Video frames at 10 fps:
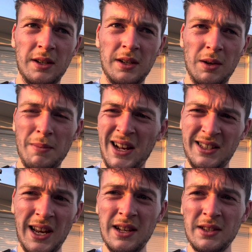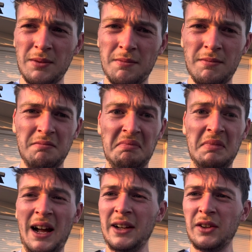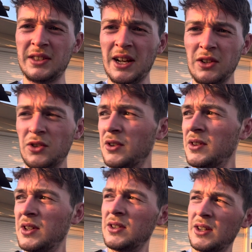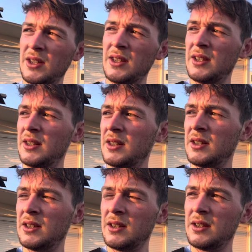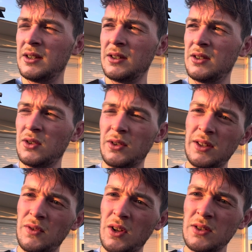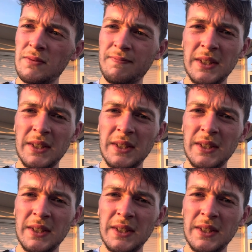you know, maintain some eye contact during this during these vlogs.